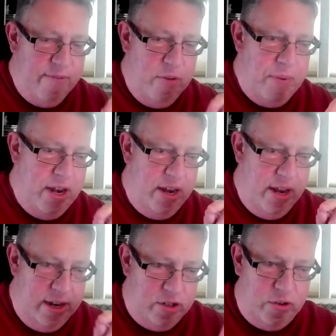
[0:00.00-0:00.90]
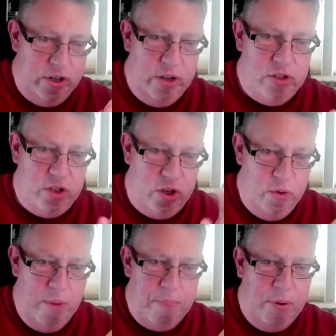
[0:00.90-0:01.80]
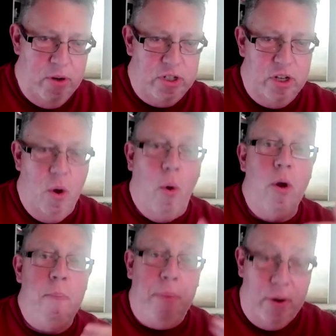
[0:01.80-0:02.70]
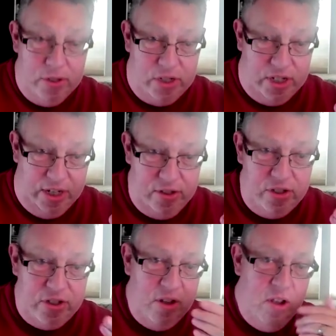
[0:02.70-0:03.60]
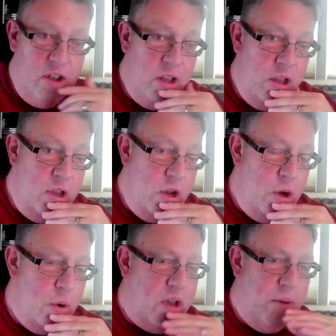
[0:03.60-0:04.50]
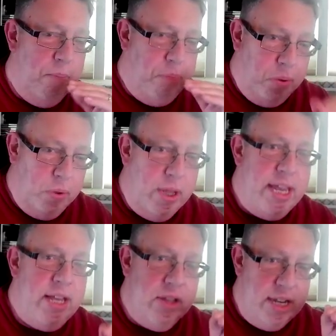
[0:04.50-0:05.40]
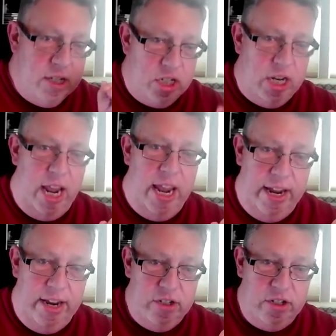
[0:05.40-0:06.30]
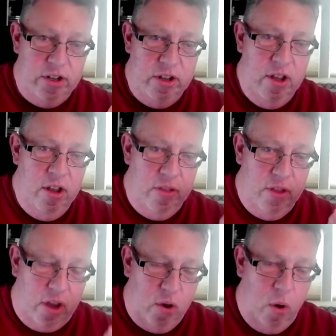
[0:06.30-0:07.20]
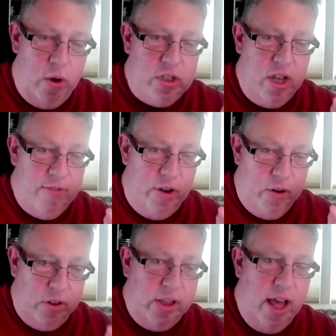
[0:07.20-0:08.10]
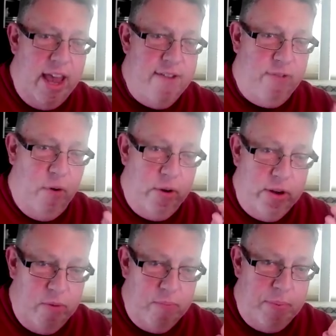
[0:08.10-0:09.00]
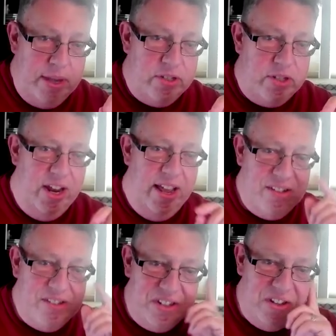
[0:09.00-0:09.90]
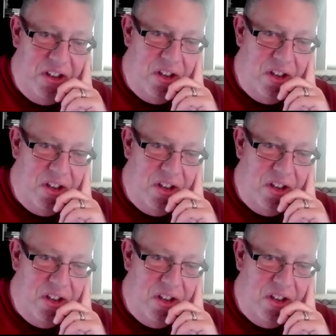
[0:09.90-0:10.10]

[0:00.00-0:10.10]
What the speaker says: ever been introduced to a person or persons who completely changed the course of your life or your business,